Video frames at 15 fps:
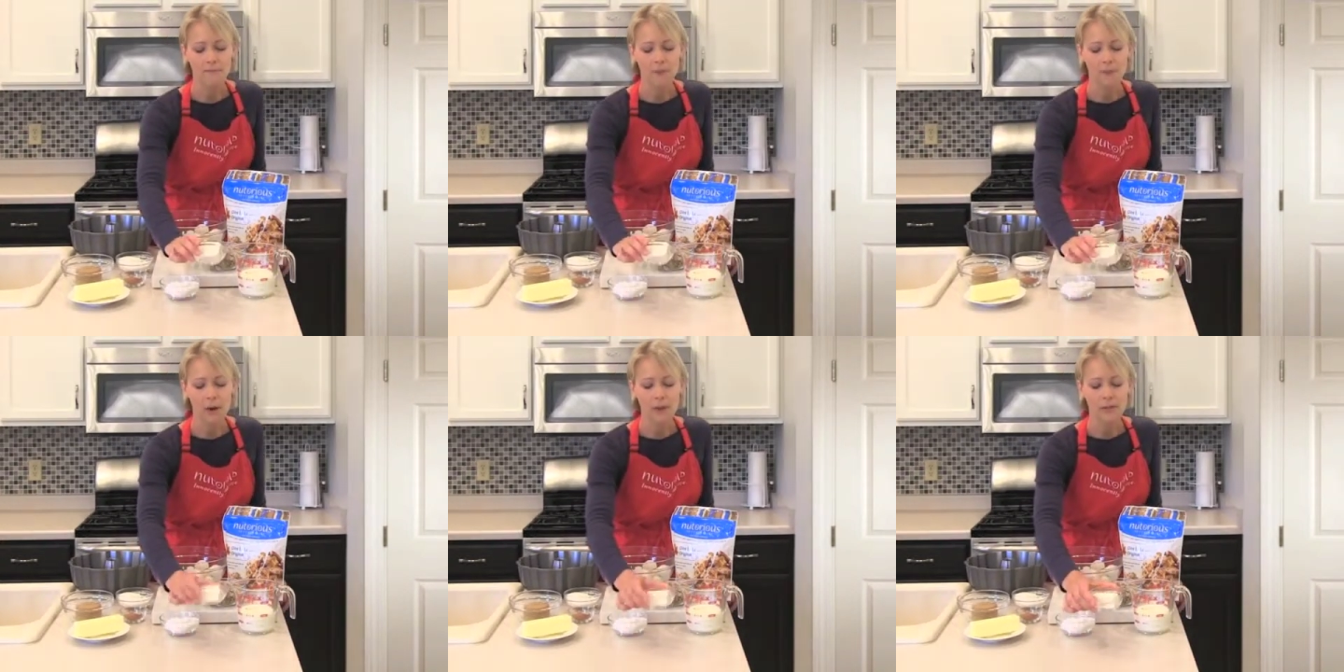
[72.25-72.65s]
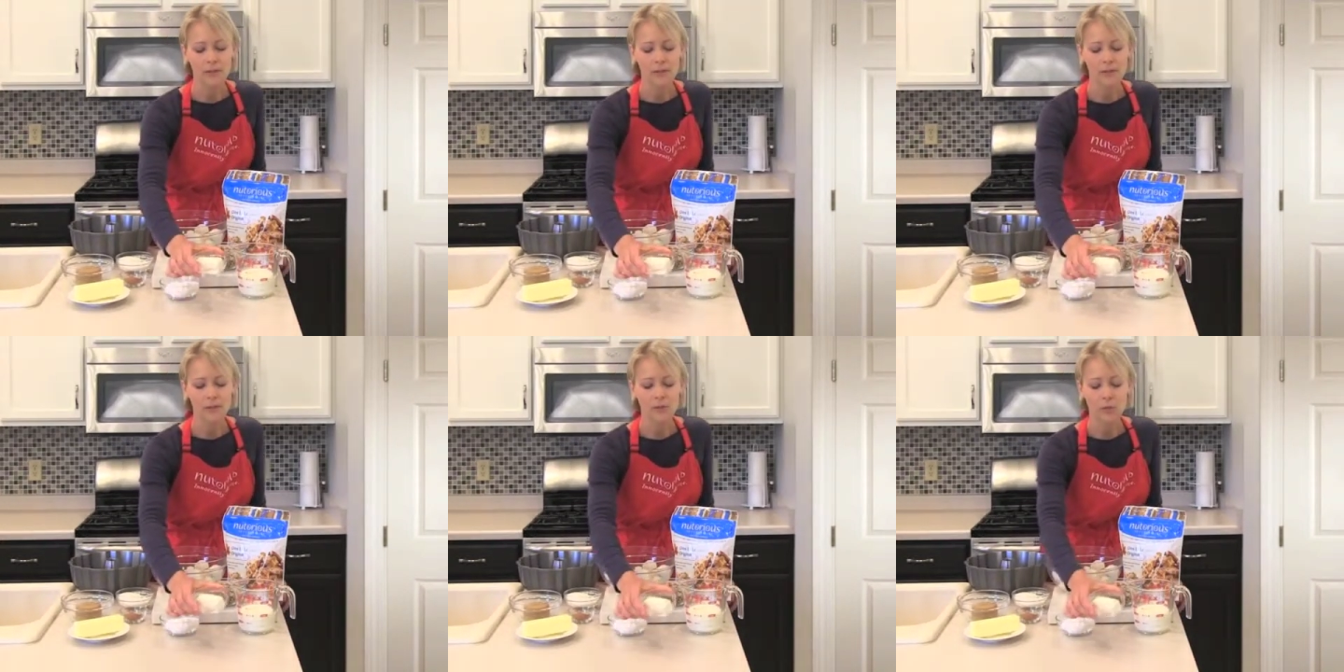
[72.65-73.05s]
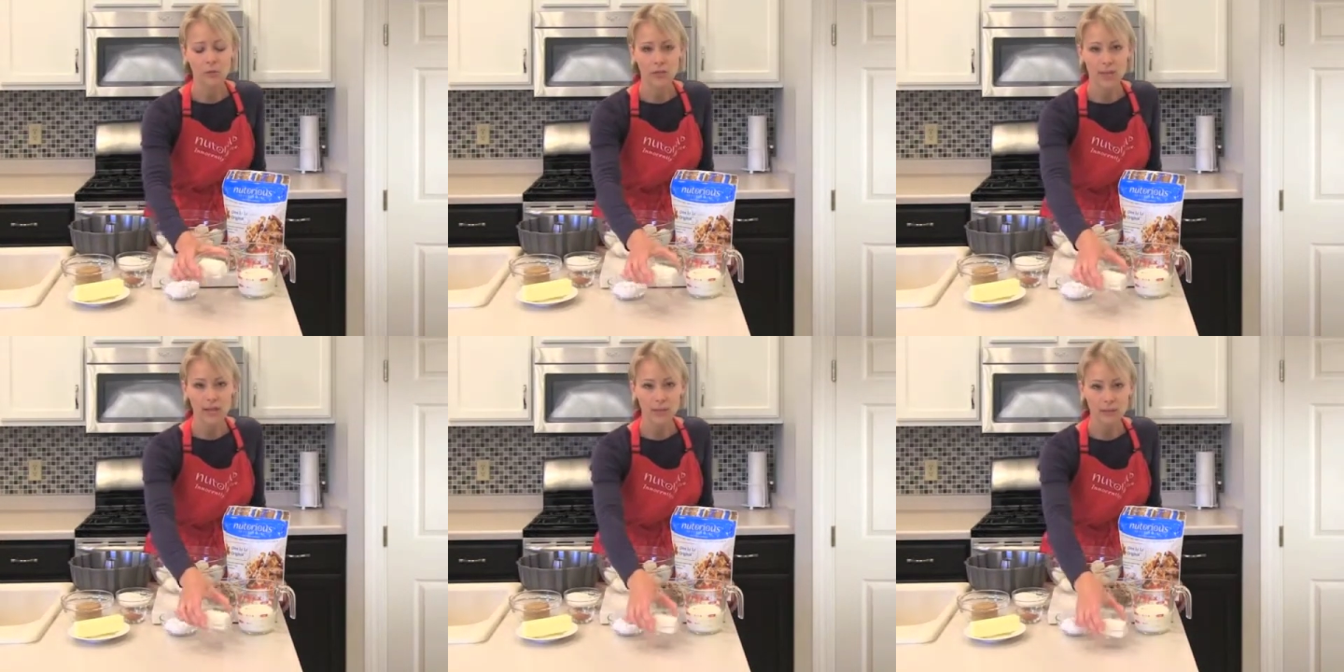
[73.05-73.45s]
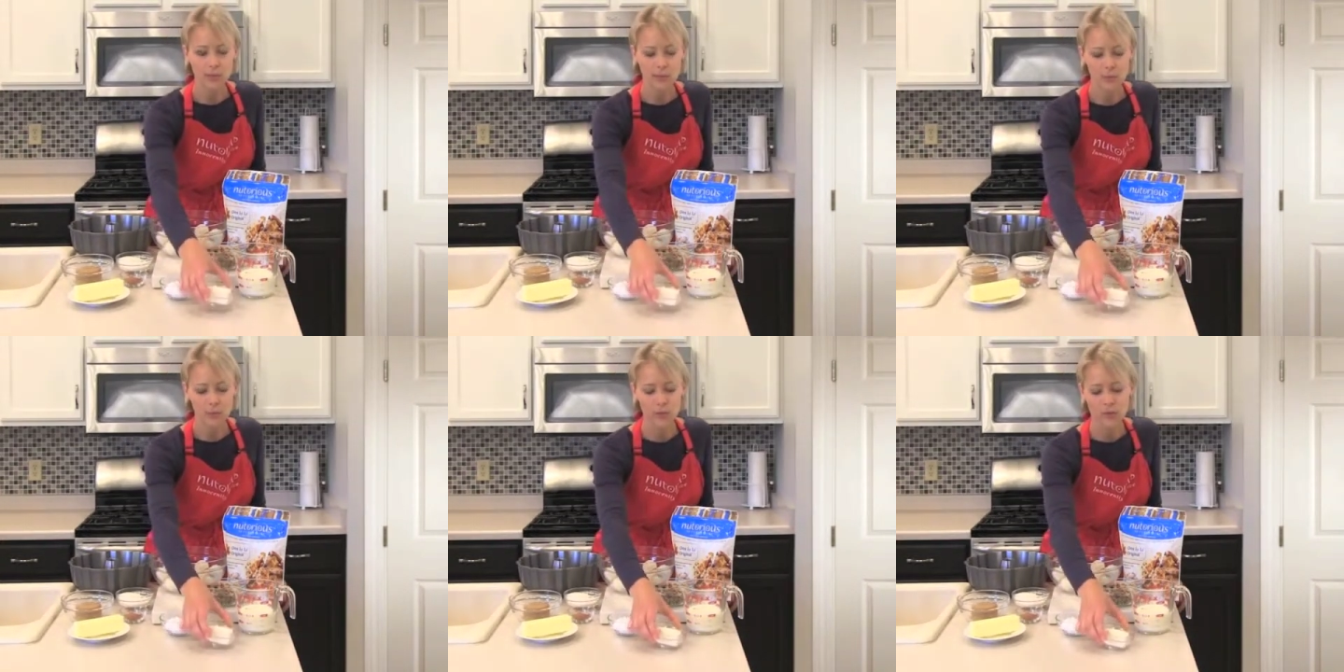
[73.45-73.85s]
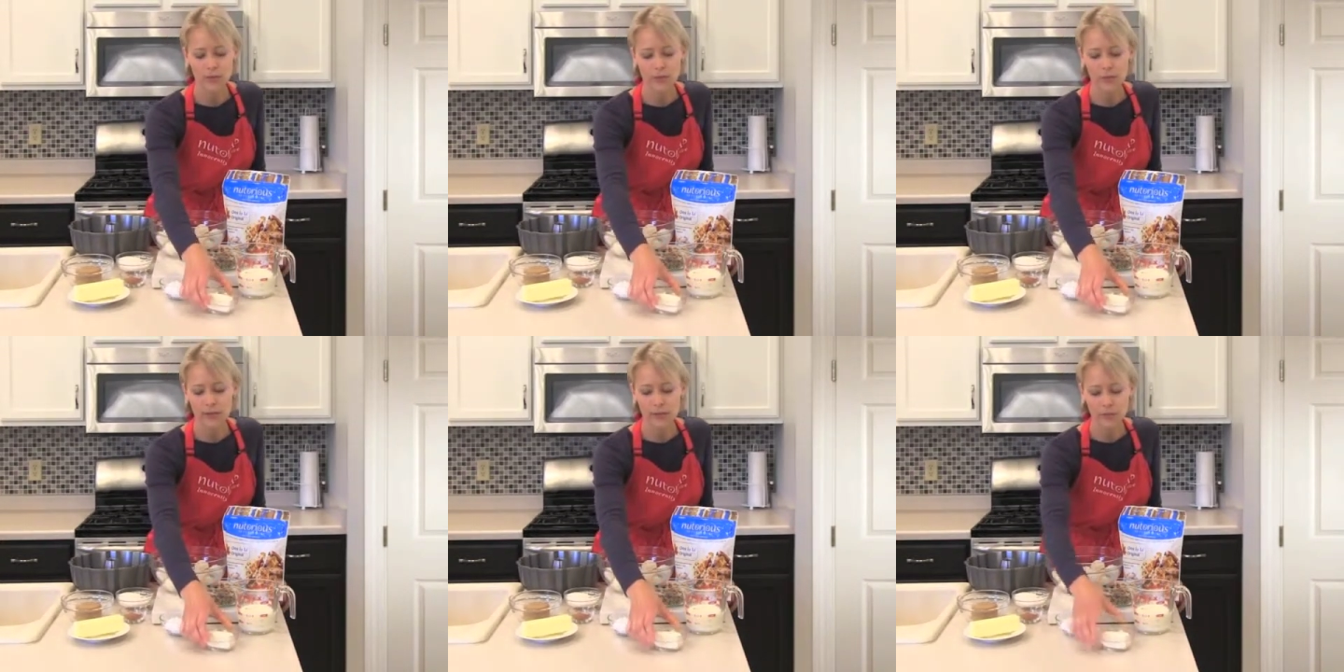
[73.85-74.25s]
probably a good 2 tablespoons
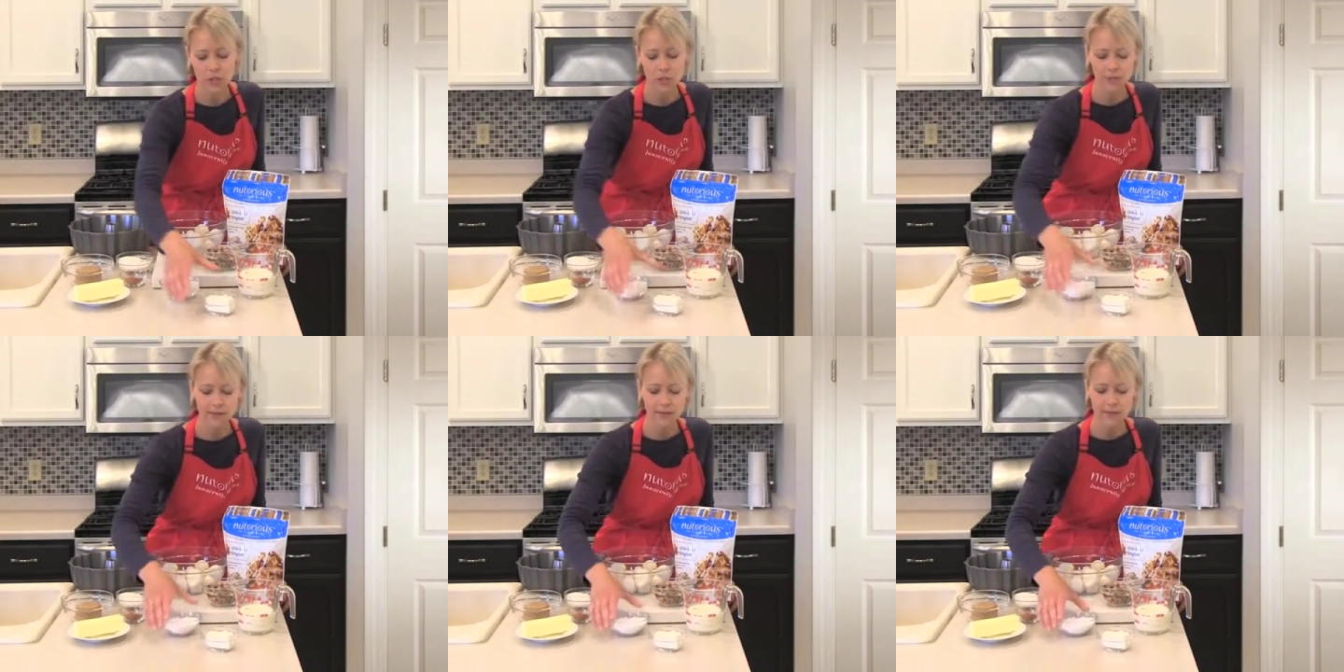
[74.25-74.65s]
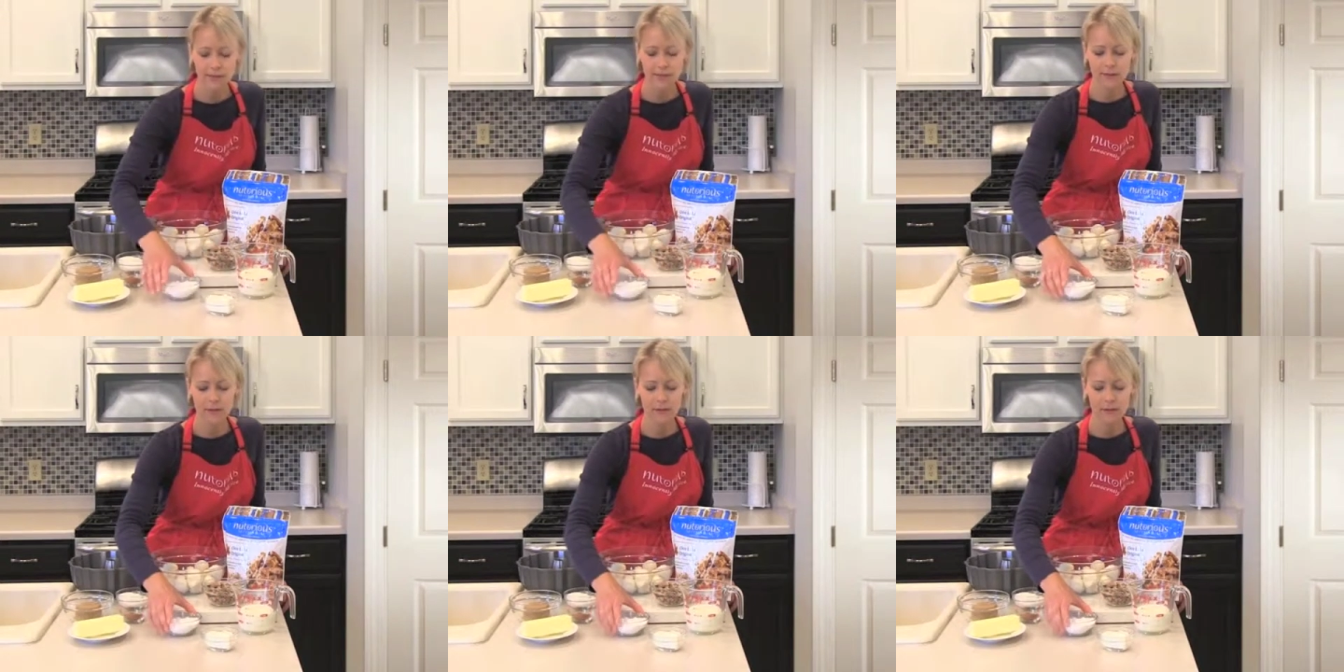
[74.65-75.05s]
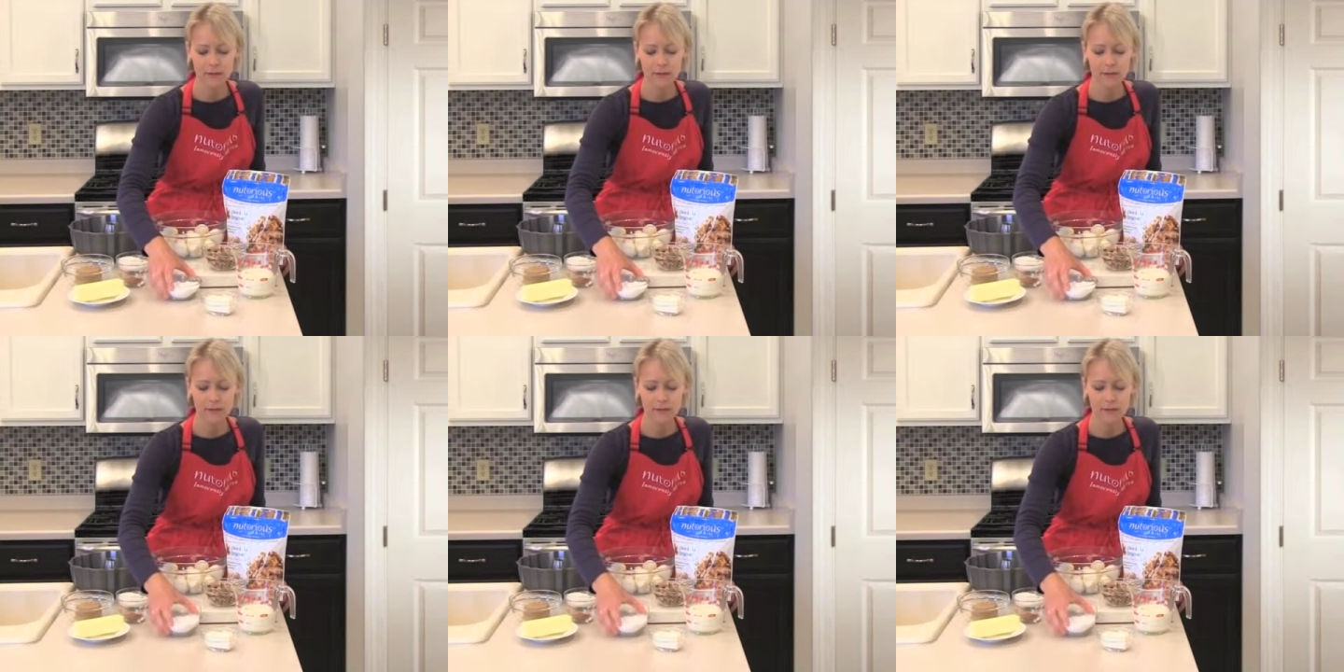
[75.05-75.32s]
of cream cheese,